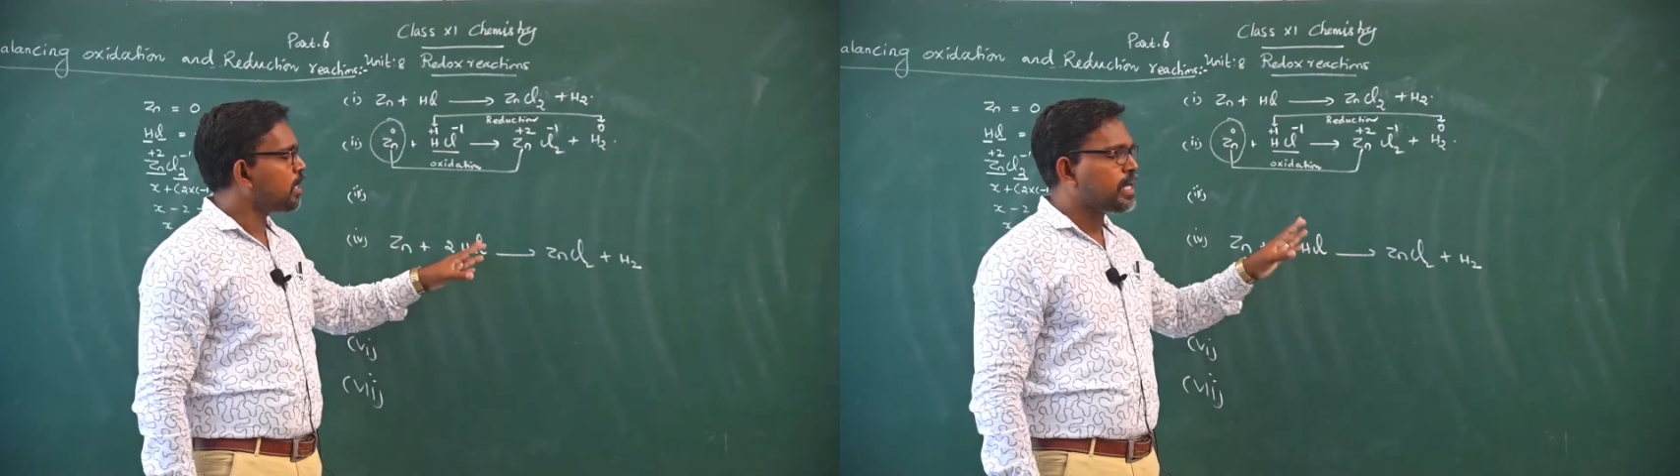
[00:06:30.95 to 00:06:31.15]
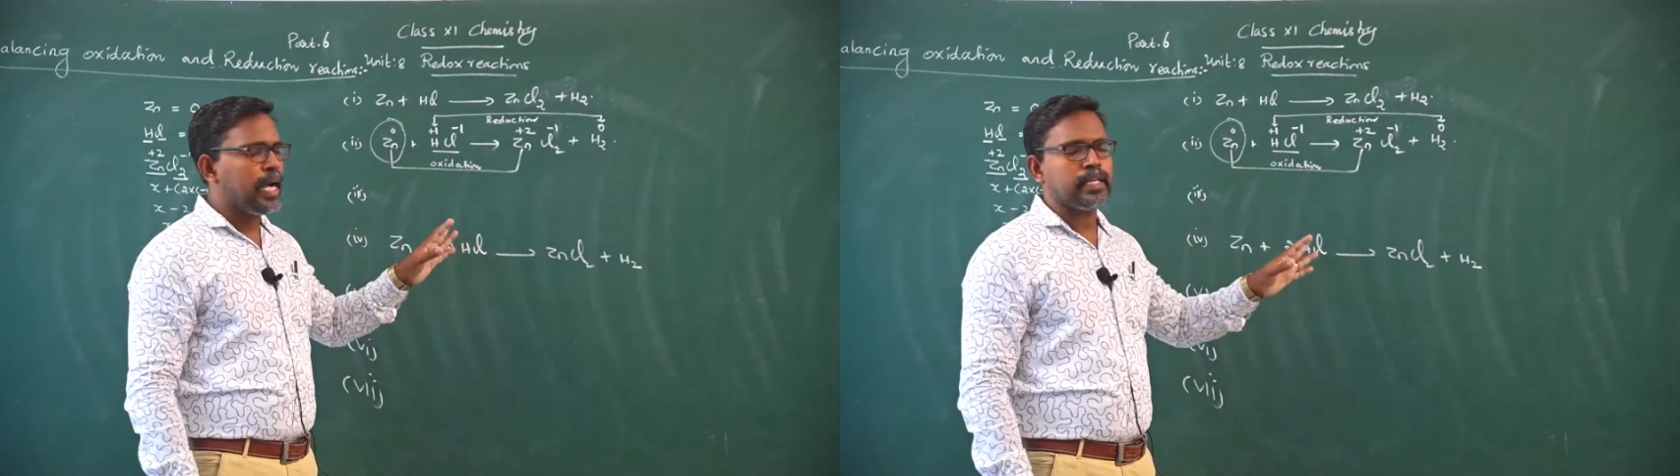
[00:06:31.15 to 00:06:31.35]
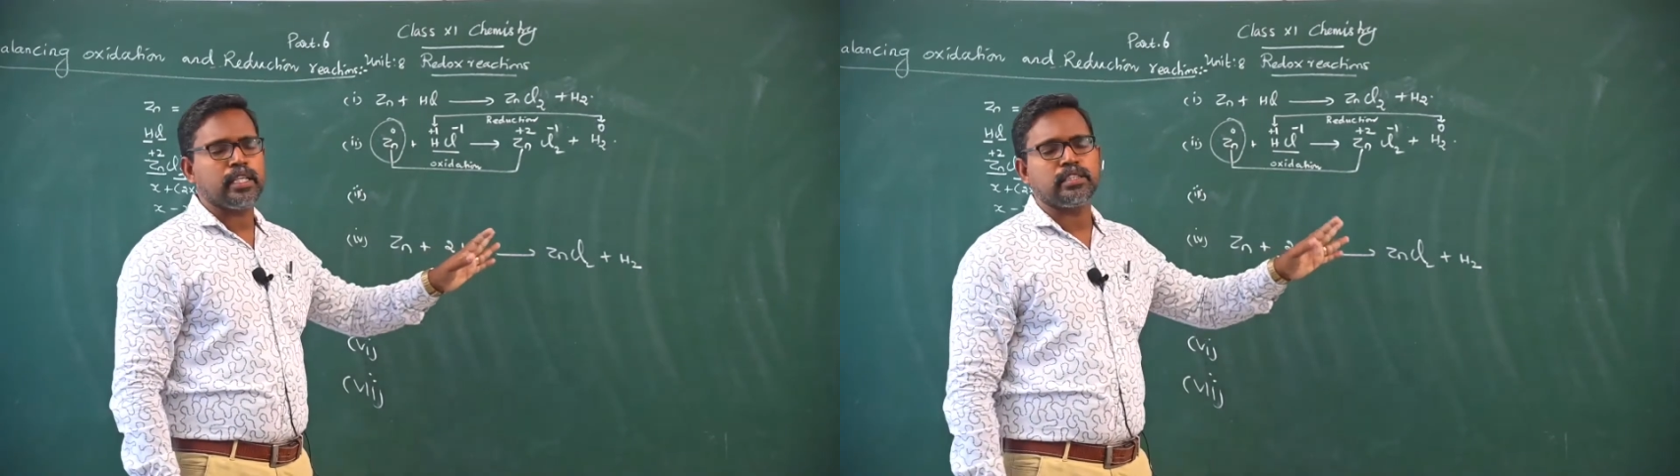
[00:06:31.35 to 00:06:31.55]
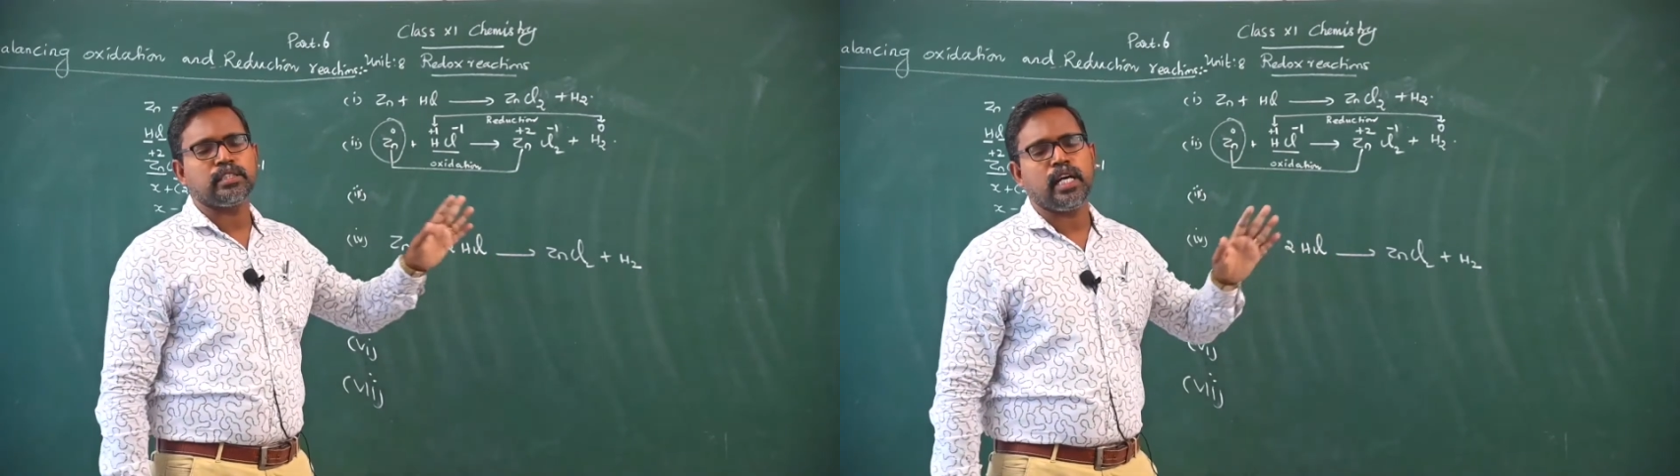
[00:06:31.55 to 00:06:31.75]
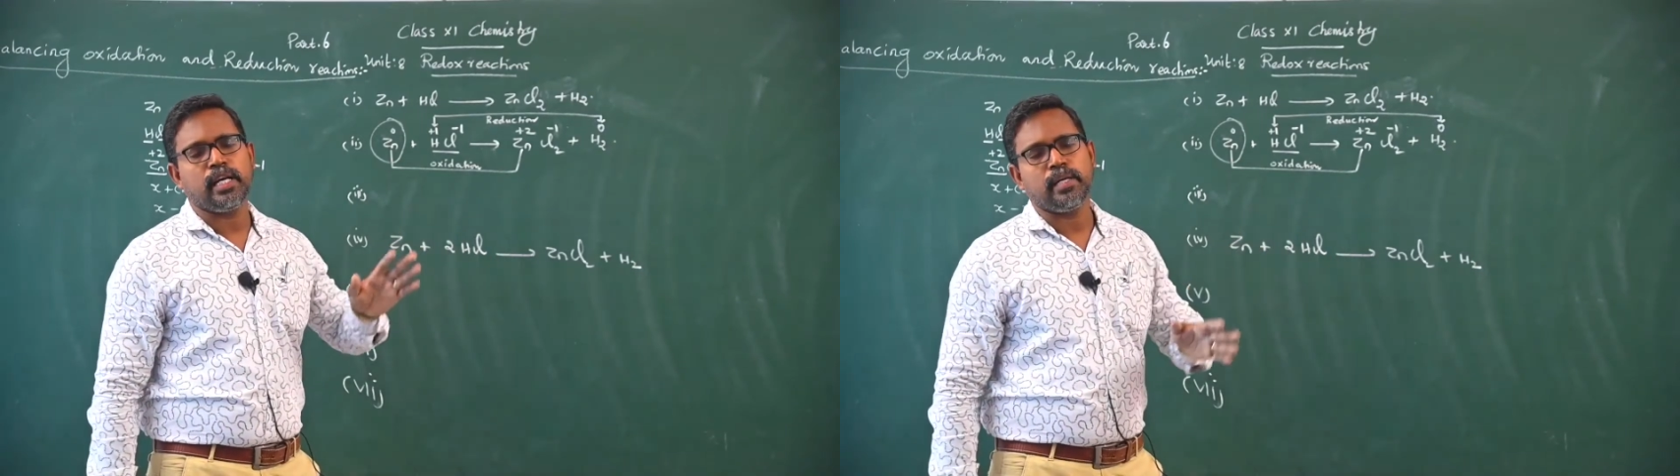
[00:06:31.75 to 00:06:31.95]

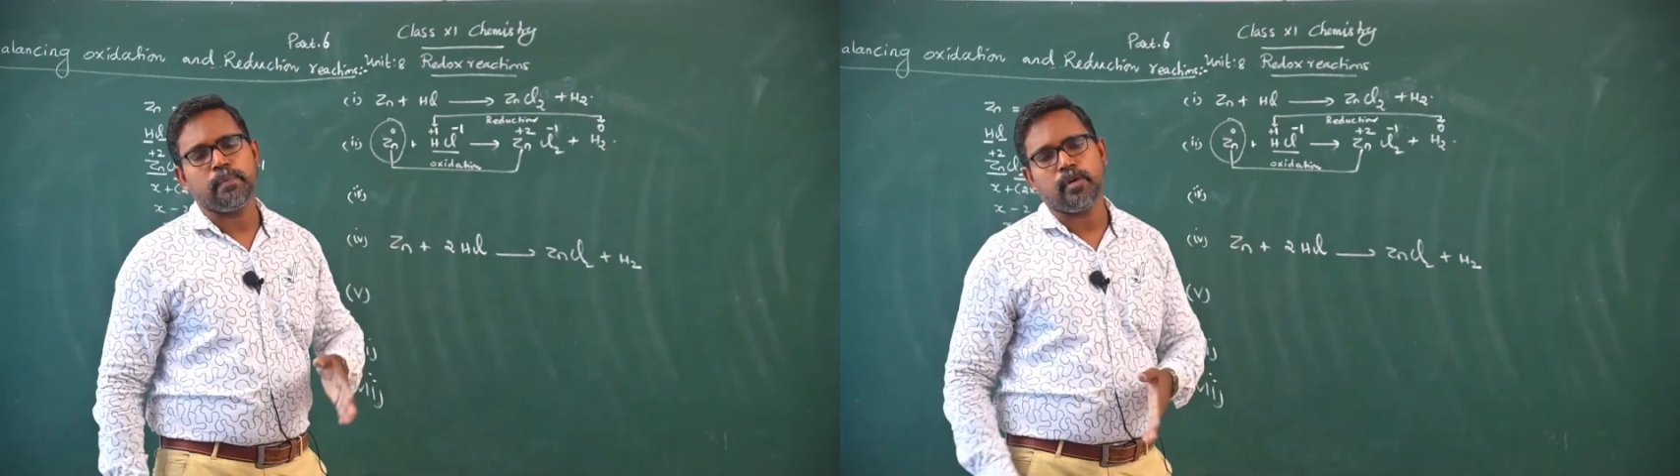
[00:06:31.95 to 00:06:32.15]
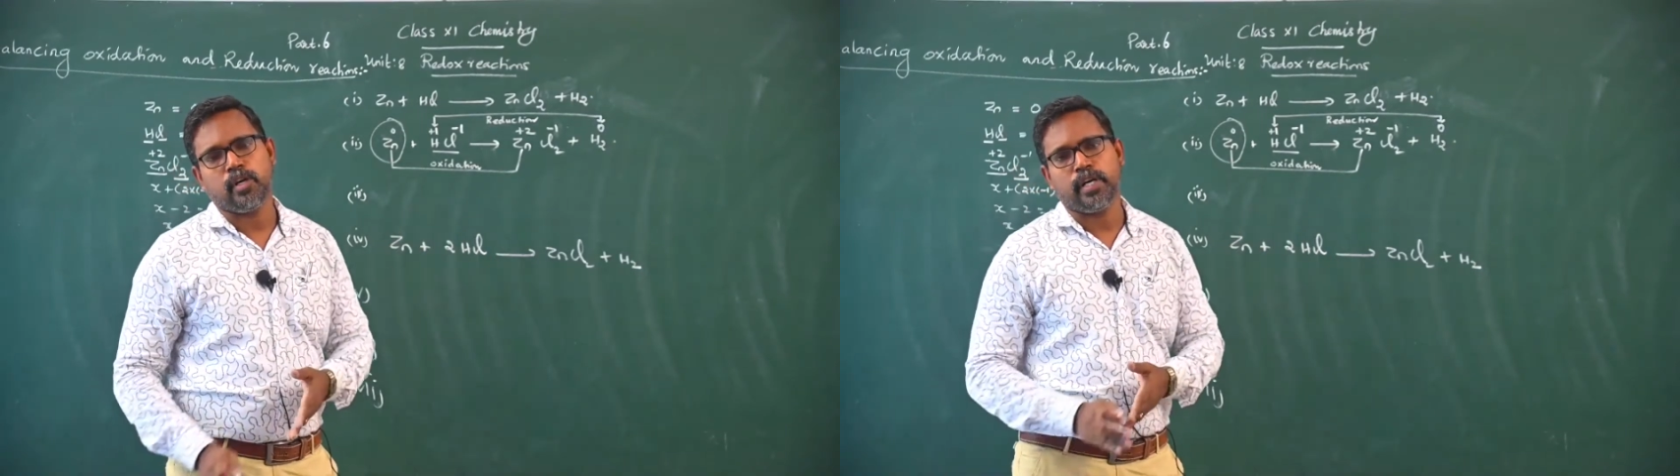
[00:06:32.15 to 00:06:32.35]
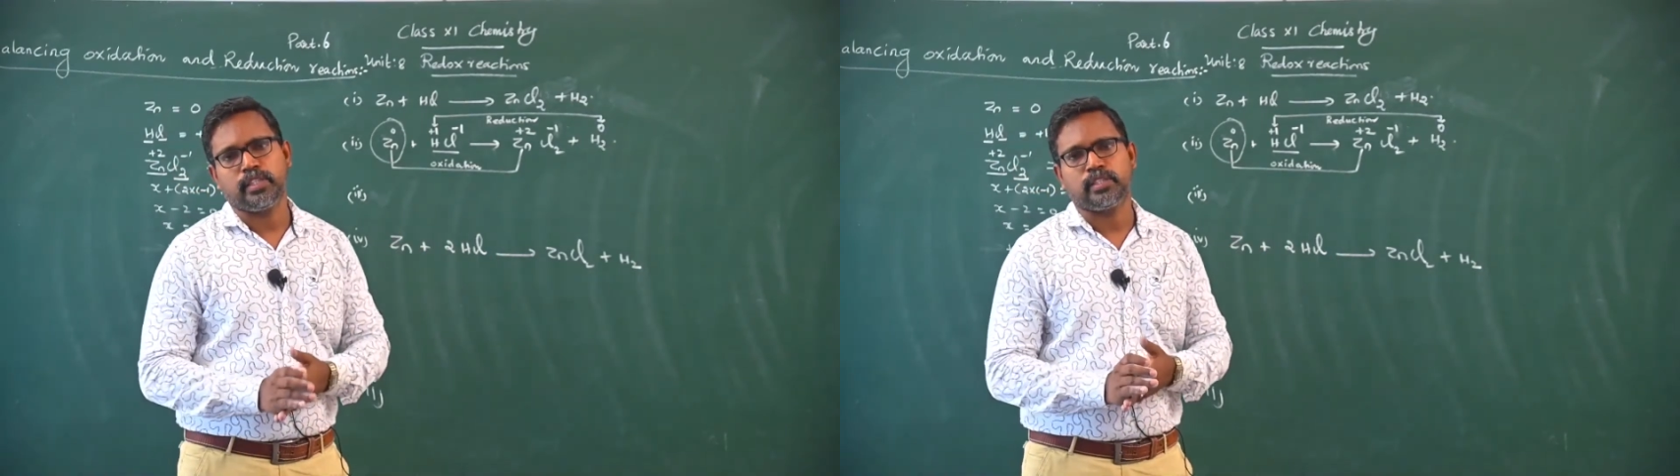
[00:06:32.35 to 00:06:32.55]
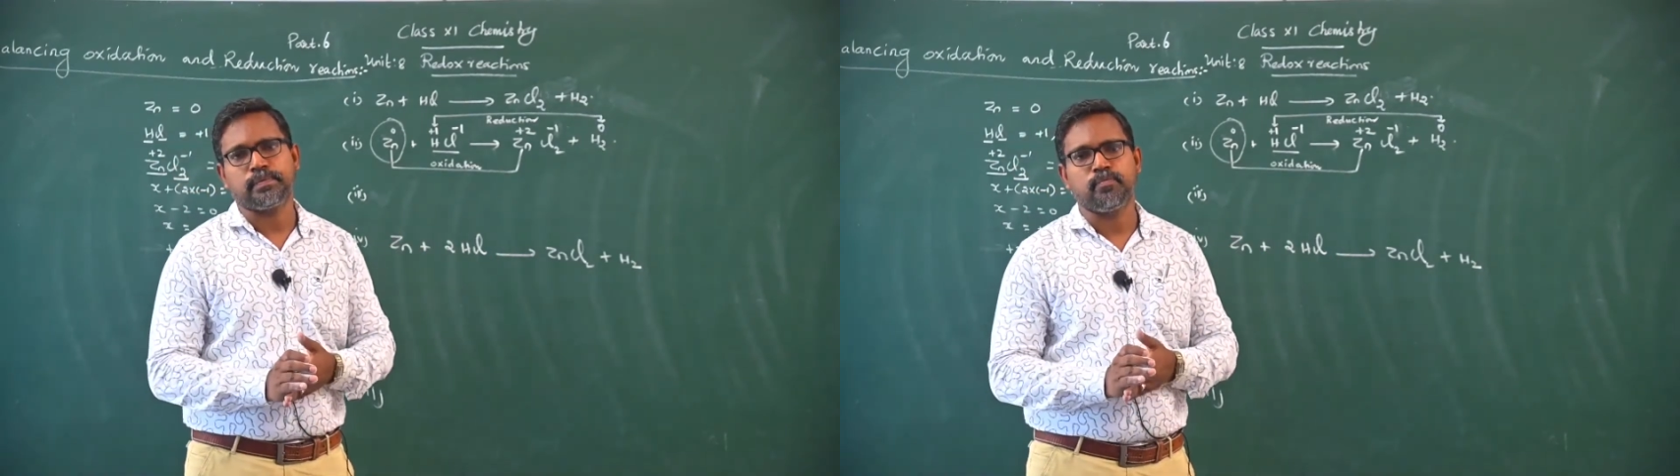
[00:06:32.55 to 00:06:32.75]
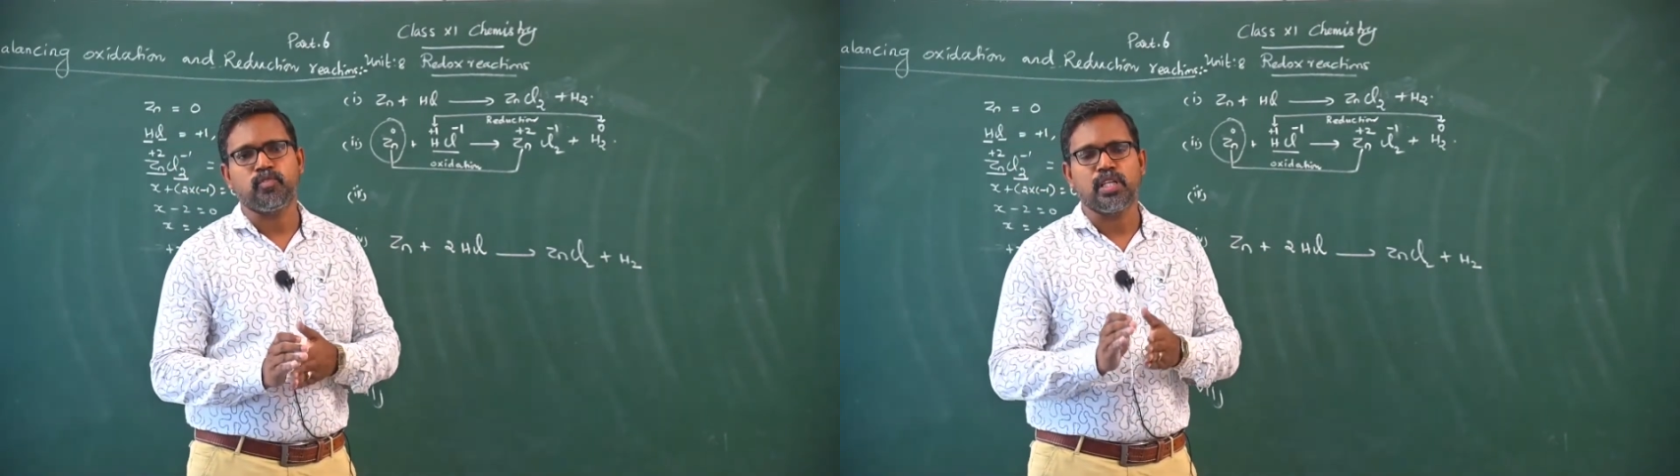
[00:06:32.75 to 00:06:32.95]
reactants and products.